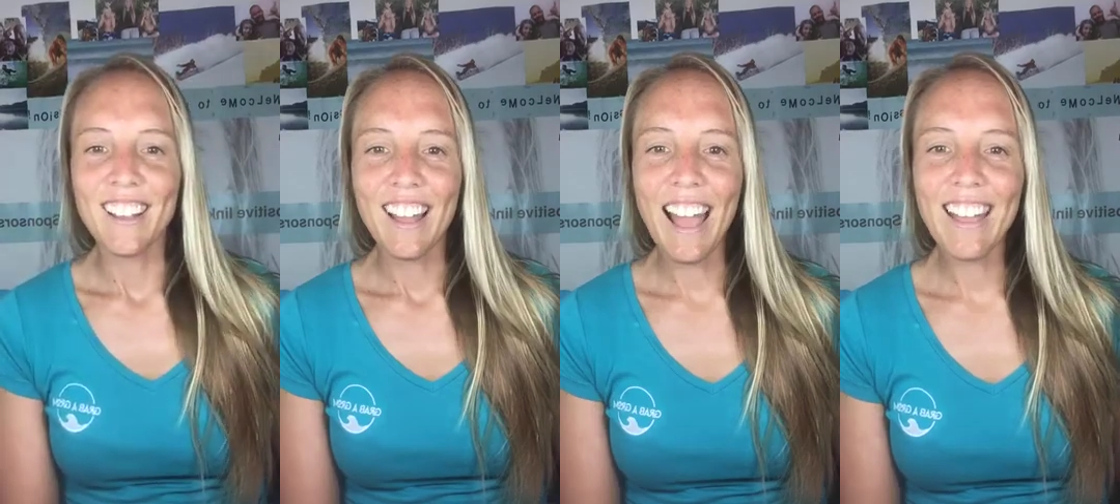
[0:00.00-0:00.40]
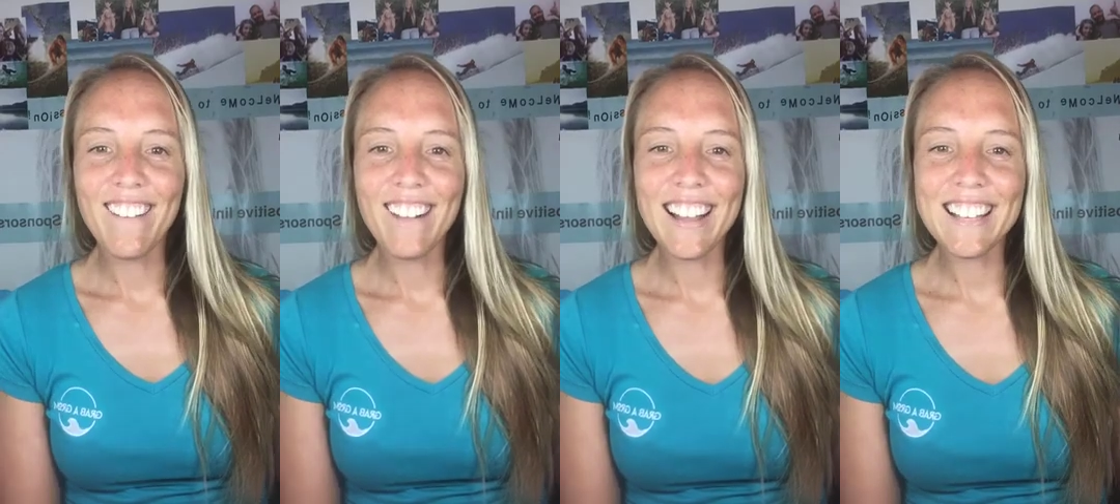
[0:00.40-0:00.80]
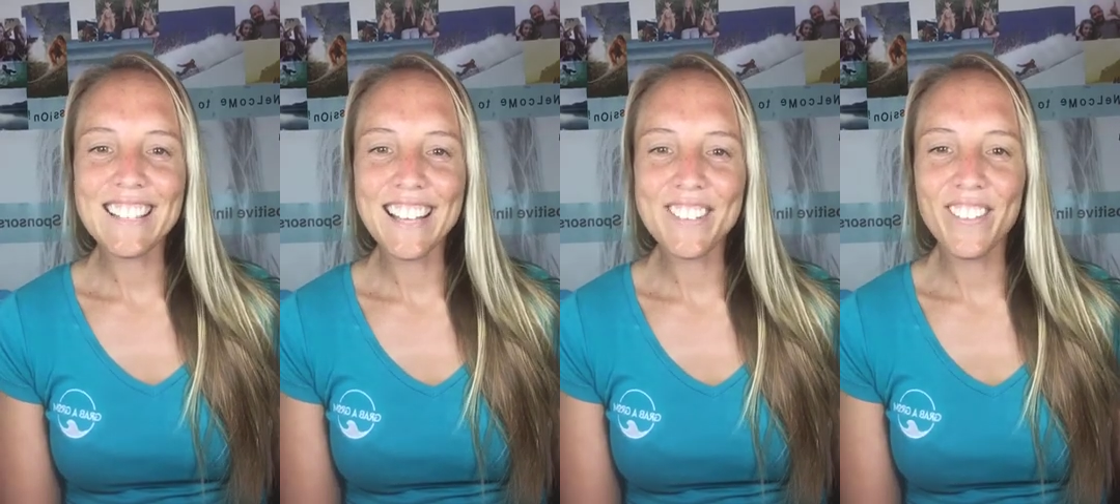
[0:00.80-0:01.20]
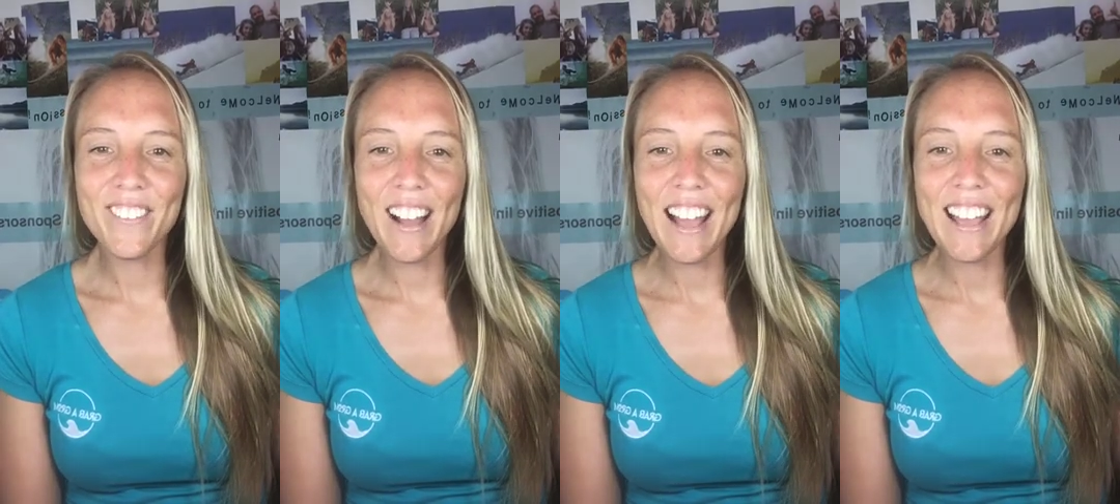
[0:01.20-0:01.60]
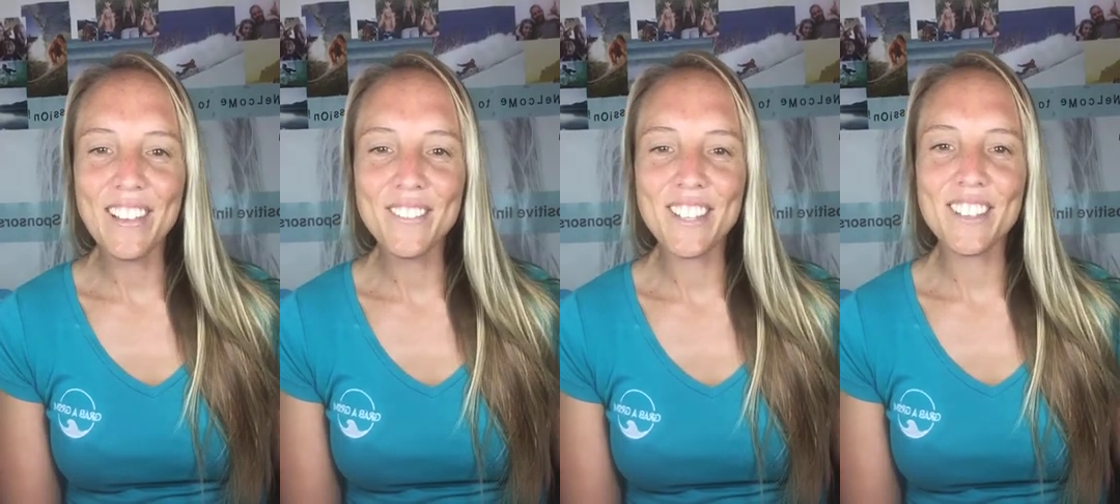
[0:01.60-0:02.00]
Hey guys, thanks for the
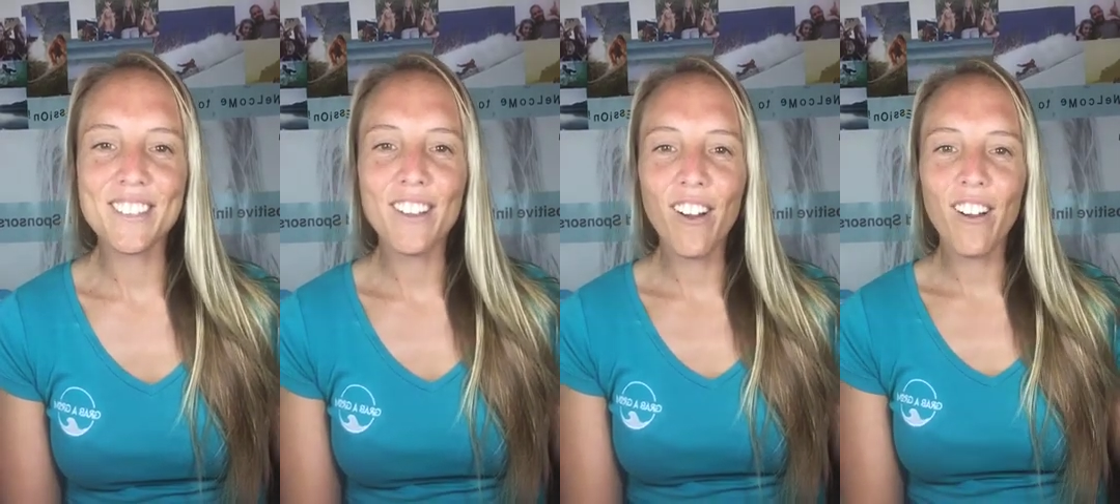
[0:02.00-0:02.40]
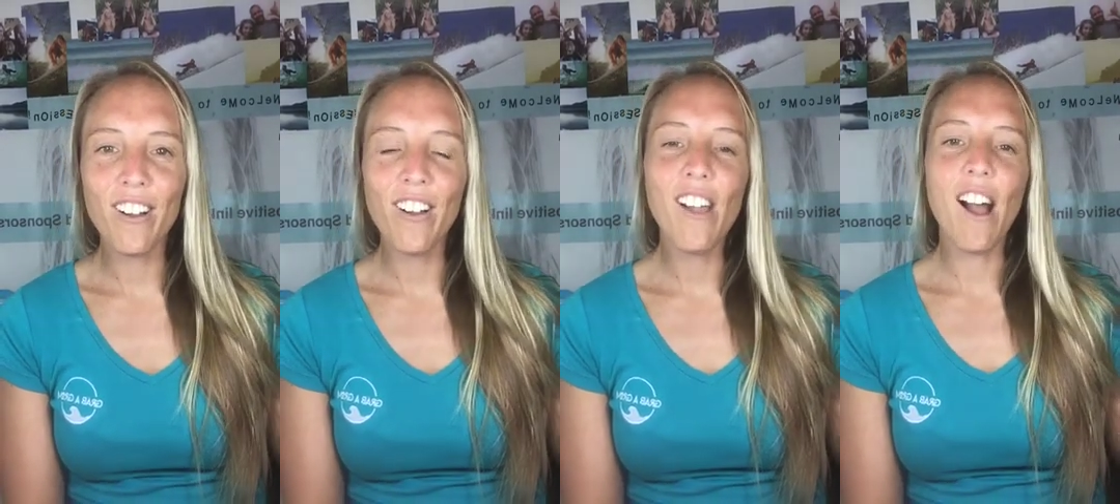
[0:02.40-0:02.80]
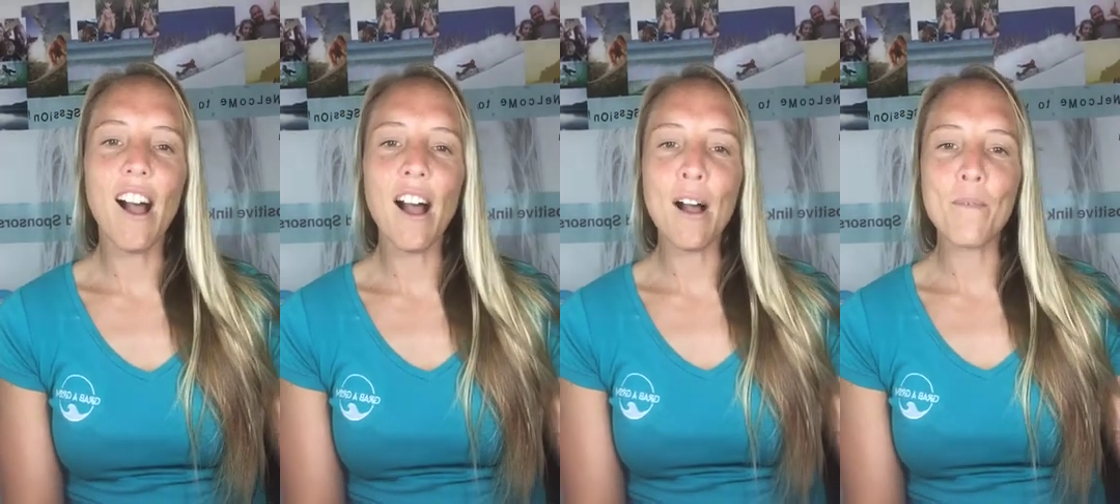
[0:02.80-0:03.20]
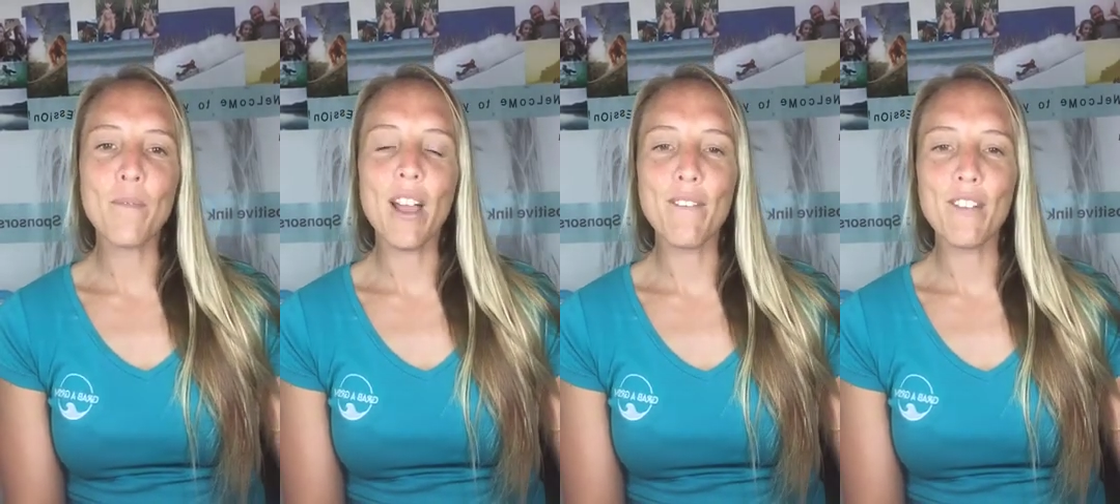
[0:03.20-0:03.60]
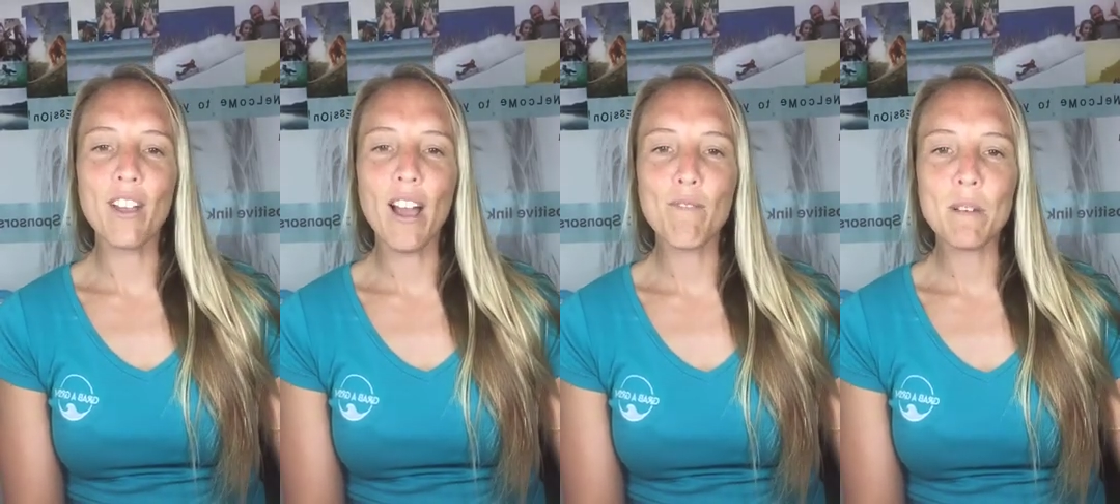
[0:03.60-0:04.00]
waves. So, if
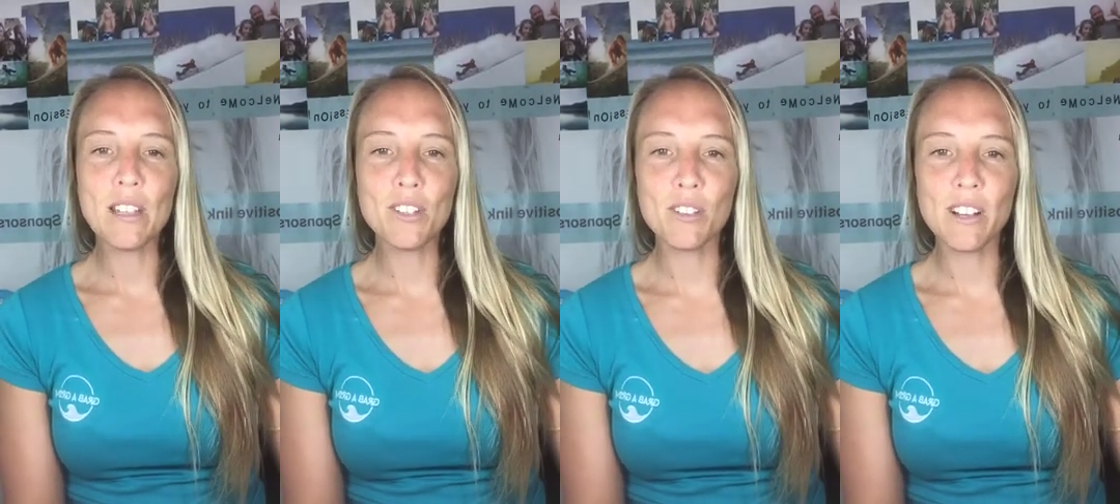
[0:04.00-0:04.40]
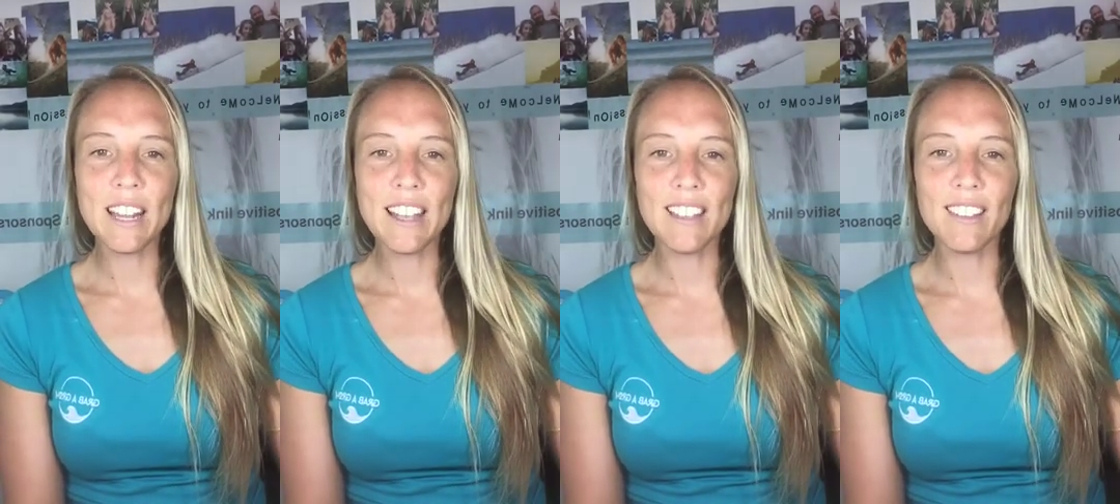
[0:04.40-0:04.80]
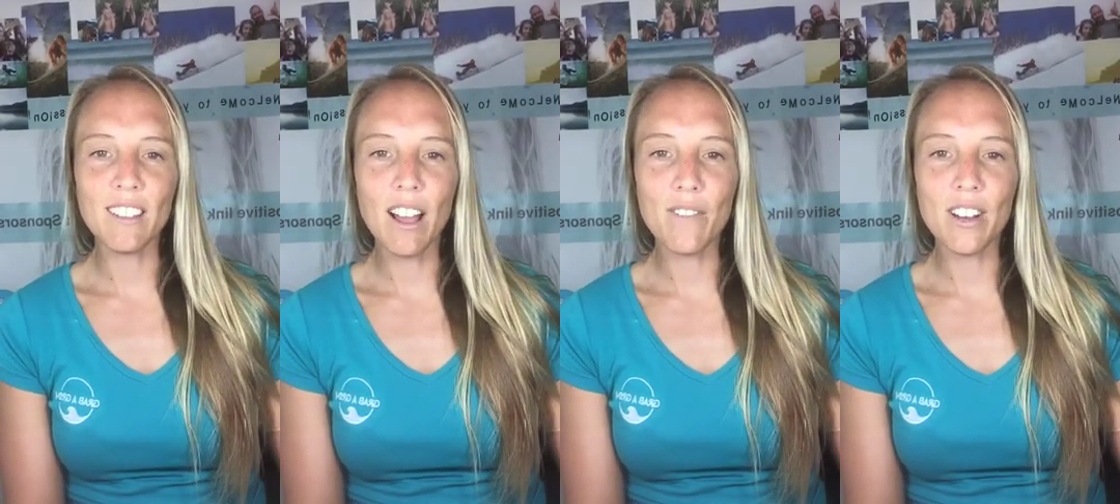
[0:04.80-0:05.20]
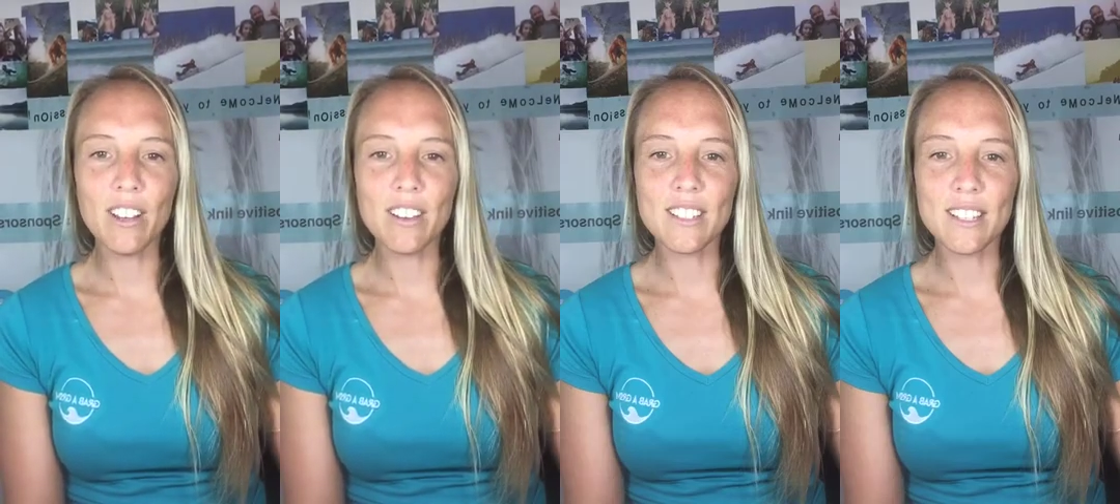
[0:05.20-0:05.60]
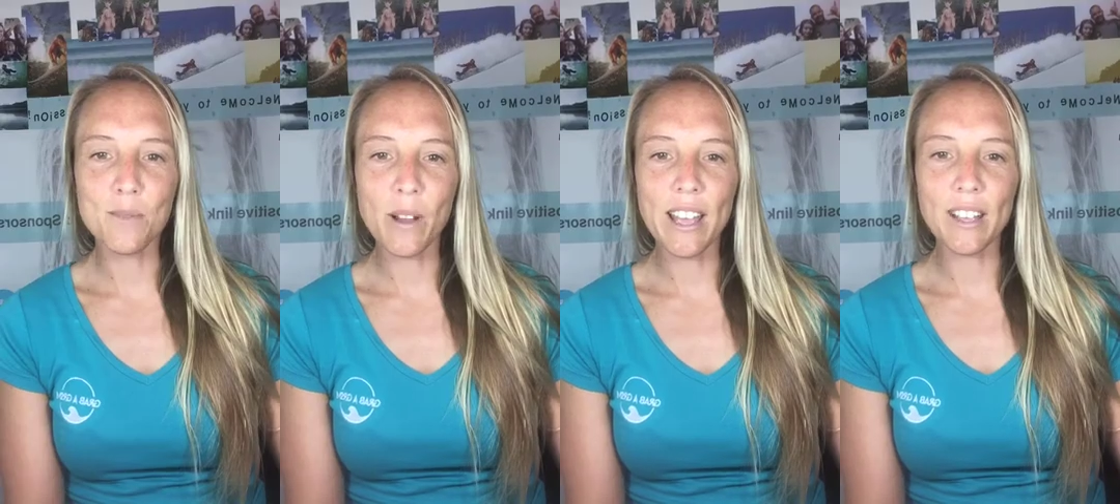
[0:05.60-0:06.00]
you have been joining the live videos
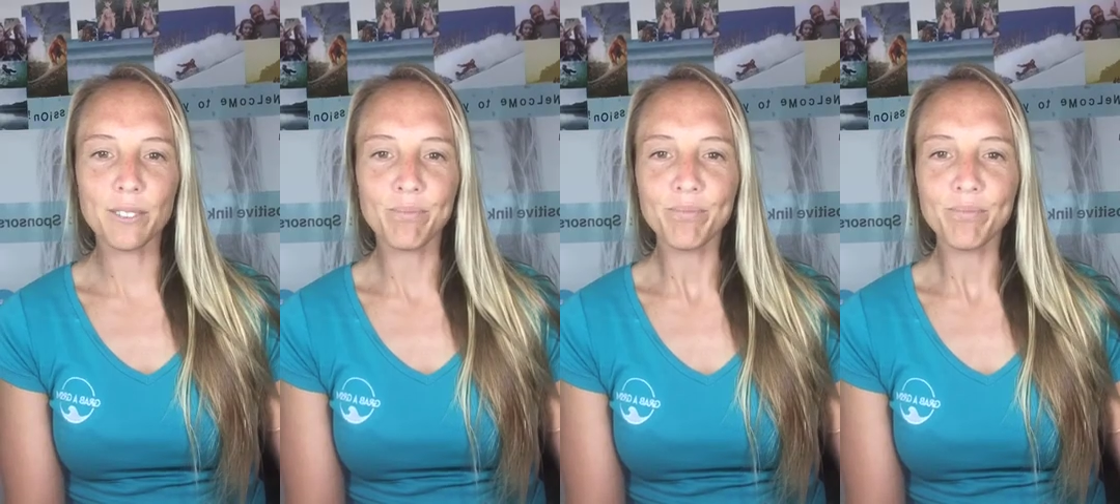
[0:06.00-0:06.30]
this week,